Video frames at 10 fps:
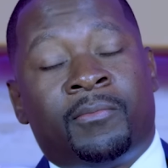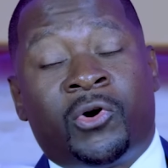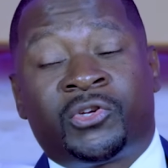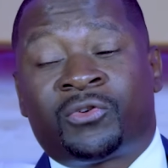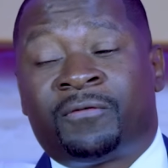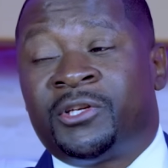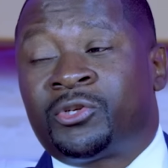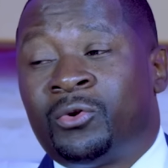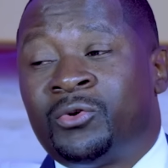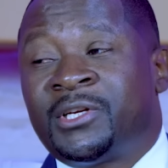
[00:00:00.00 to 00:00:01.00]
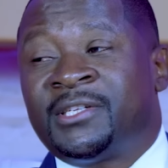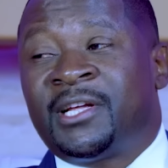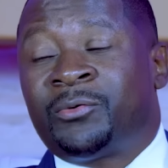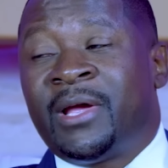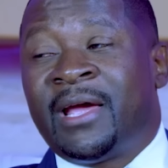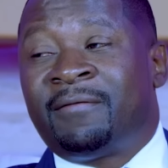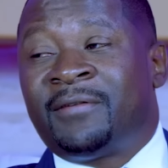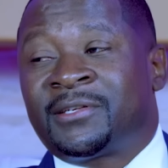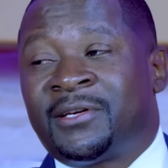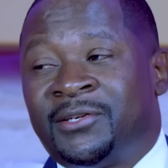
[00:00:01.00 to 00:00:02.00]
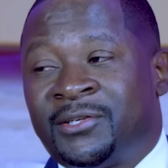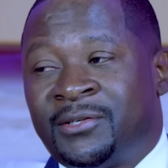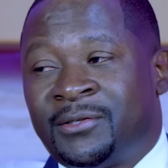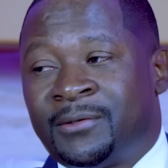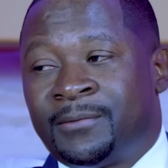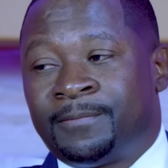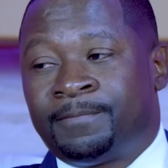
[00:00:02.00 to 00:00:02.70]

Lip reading: Most of the solutions that we have as Christians,